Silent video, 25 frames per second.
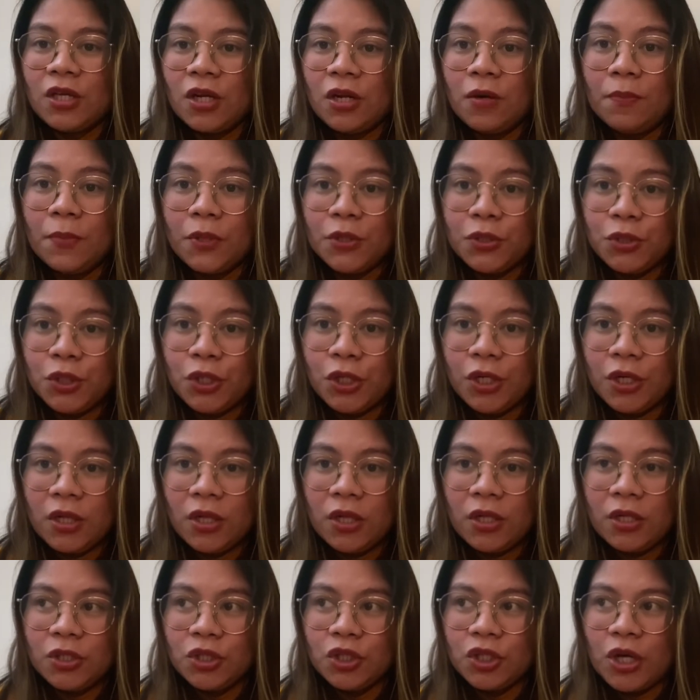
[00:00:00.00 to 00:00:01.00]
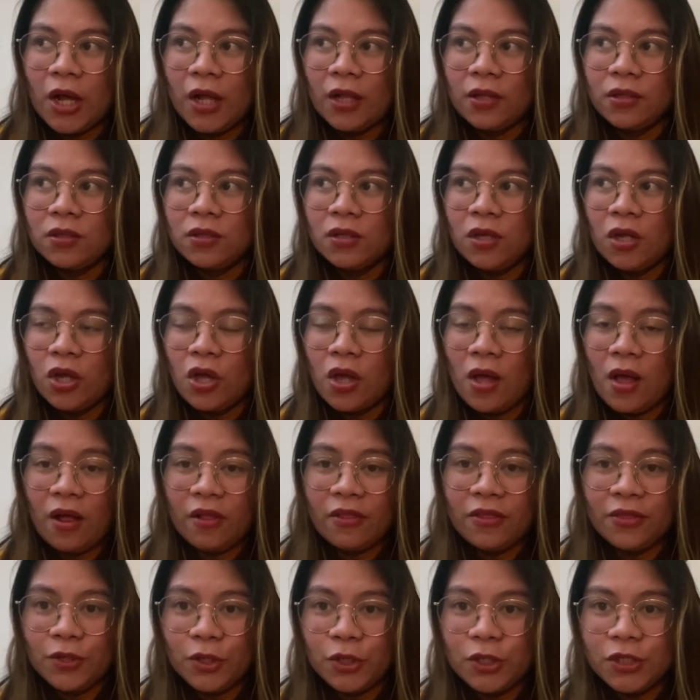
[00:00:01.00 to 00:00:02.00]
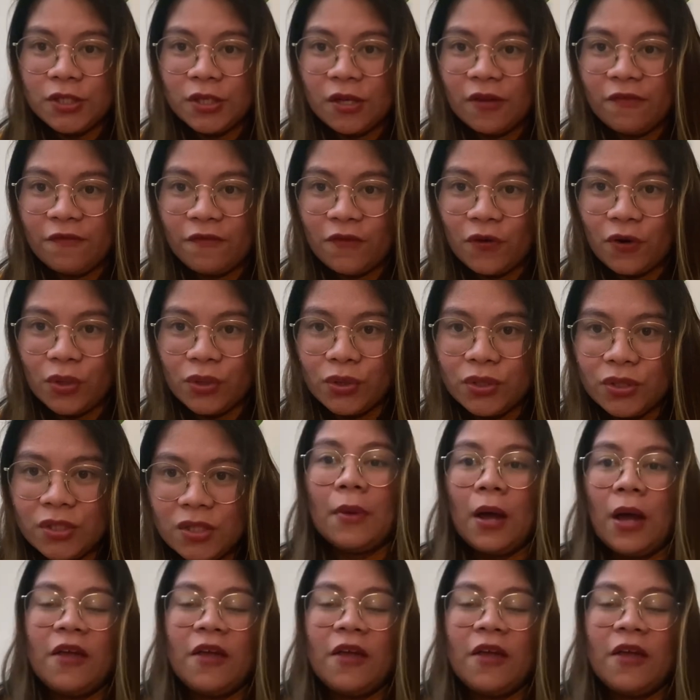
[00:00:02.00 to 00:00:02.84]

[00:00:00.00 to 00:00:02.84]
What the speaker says: maternal and child health nursing first.